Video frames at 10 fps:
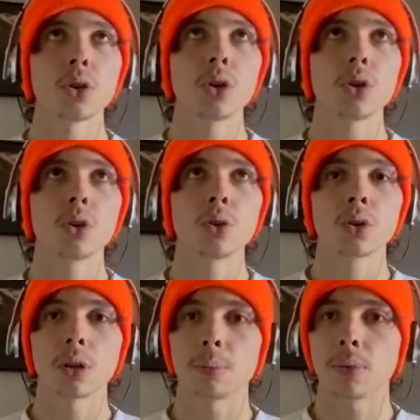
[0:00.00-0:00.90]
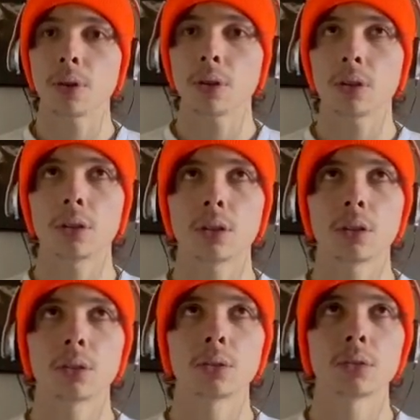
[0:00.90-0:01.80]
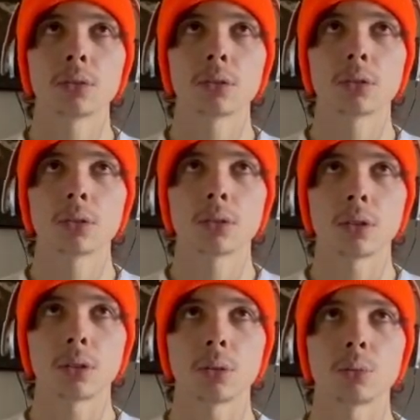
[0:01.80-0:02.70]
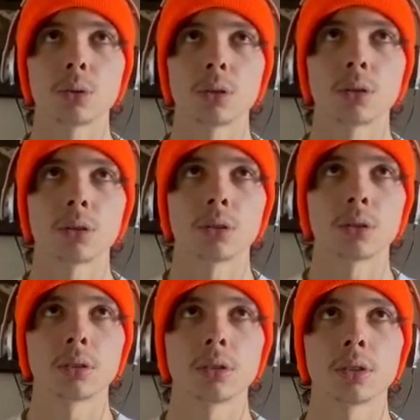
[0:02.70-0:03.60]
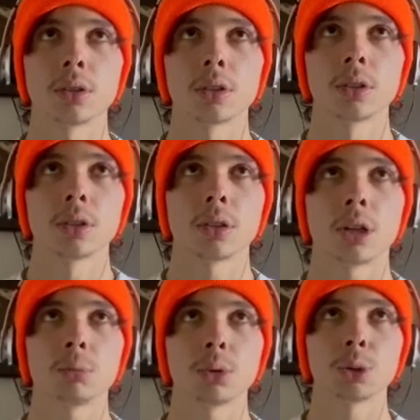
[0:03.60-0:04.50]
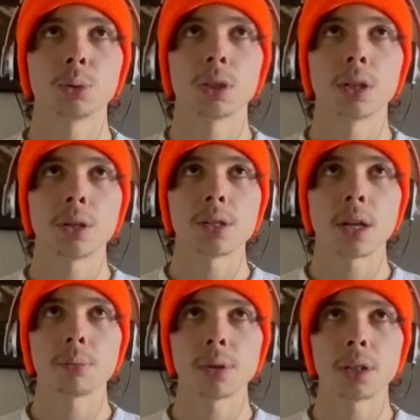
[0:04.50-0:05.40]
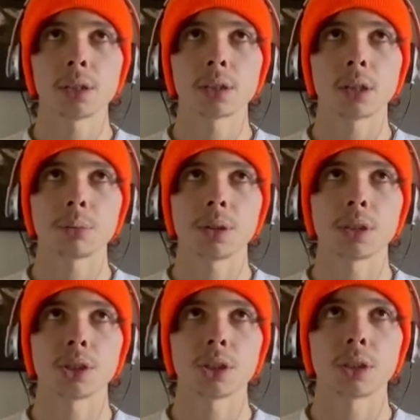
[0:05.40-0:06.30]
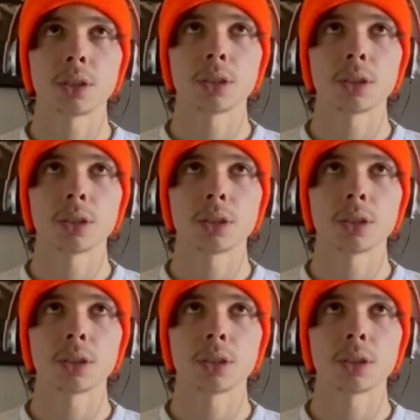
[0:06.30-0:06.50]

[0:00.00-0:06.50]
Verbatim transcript: Yo, come on. Oh, bro. I'm supposed to be good in these gameplays. I mean, shit,